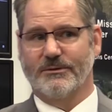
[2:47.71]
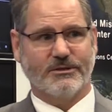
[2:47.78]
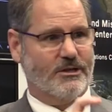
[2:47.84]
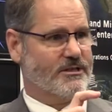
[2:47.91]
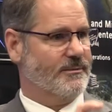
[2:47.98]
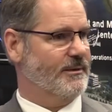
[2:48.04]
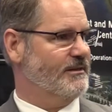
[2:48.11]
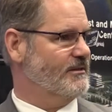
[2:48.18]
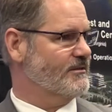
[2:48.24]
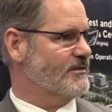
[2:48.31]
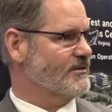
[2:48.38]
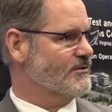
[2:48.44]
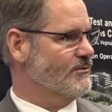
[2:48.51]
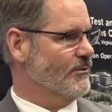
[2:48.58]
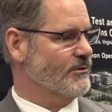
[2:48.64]
we talking about this,
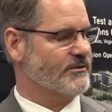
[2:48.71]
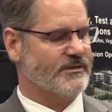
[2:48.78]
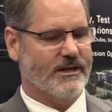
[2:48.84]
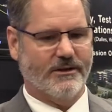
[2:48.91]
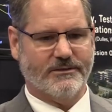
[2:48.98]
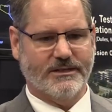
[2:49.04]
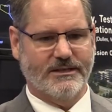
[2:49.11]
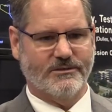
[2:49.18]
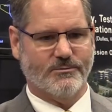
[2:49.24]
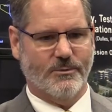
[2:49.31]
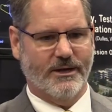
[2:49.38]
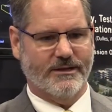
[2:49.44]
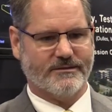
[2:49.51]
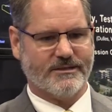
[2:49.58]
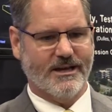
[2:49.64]
this north, south, east,
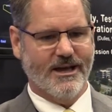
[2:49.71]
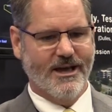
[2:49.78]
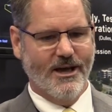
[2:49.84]
west,